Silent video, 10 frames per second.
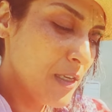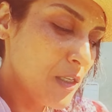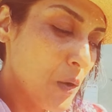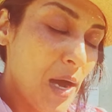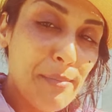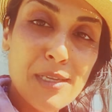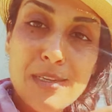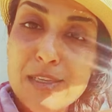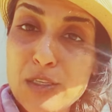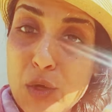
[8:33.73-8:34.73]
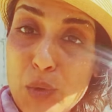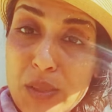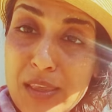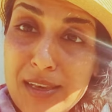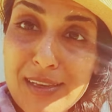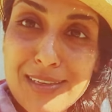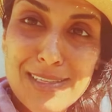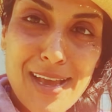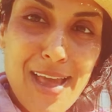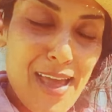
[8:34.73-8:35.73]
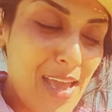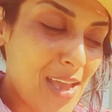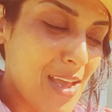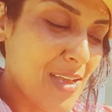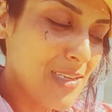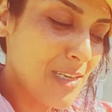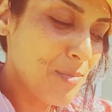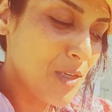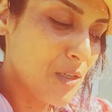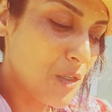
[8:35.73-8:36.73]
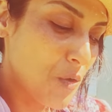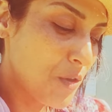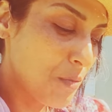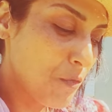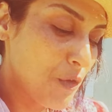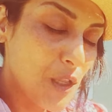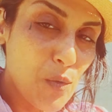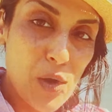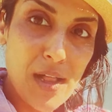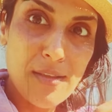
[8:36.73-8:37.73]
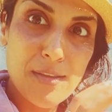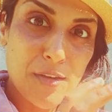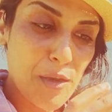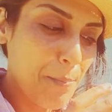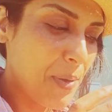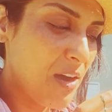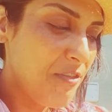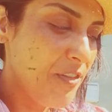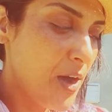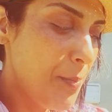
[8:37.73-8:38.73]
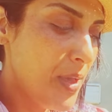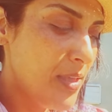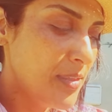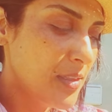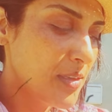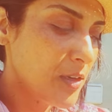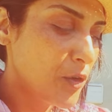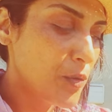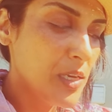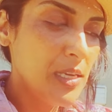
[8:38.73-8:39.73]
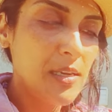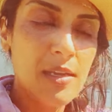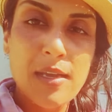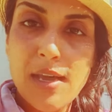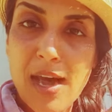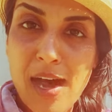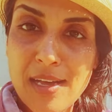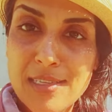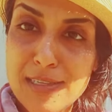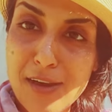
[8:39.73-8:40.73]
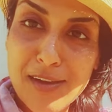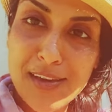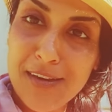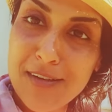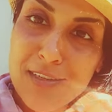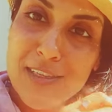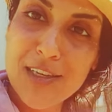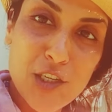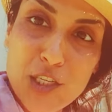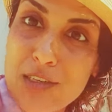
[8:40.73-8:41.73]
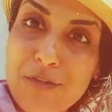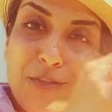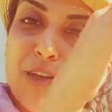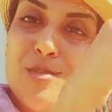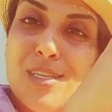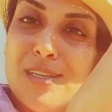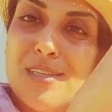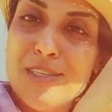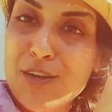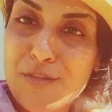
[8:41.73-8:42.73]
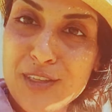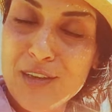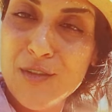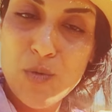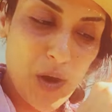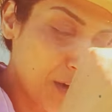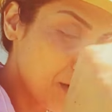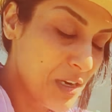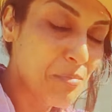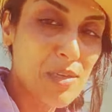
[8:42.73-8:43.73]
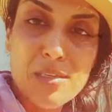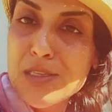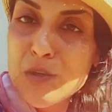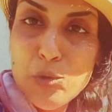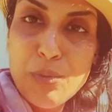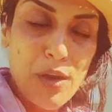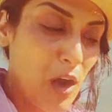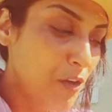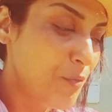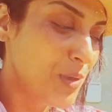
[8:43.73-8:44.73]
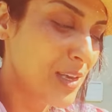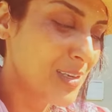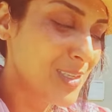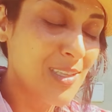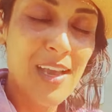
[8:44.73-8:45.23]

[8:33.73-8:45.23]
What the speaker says: So I'm going to soak these, and I'm going to soak them really well, and they're going to puff up, and the green husk on here is going to just float to the surface of the water, and I'm going to scoop it off, because